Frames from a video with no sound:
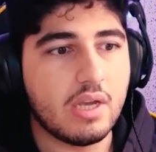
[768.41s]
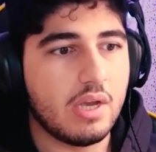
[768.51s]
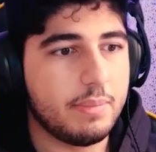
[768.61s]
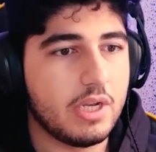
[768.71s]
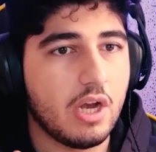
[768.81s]

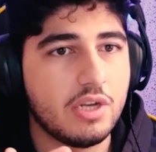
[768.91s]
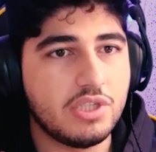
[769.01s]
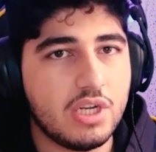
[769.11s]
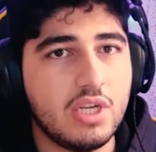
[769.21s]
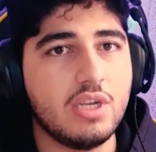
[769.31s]
I mean
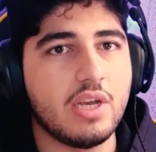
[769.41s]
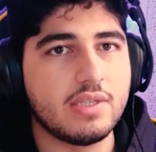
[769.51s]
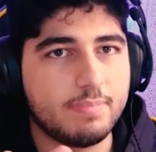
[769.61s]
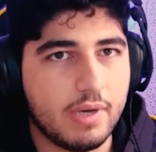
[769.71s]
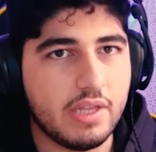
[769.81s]
Angeline
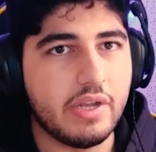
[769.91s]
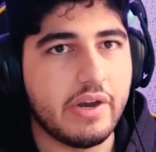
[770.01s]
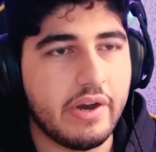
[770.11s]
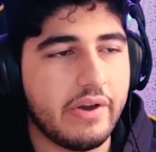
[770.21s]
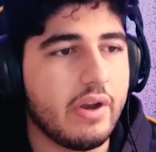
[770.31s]

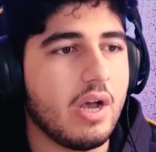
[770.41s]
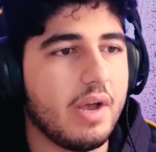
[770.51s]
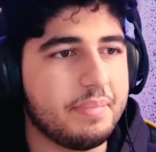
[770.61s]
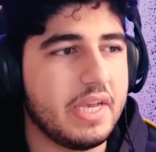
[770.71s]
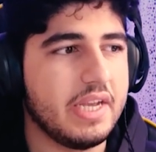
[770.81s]
Spider
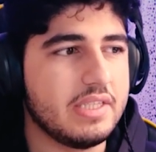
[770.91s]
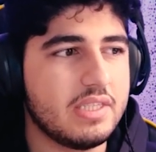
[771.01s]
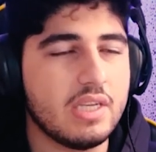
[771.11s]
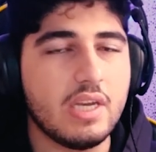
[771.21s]
update.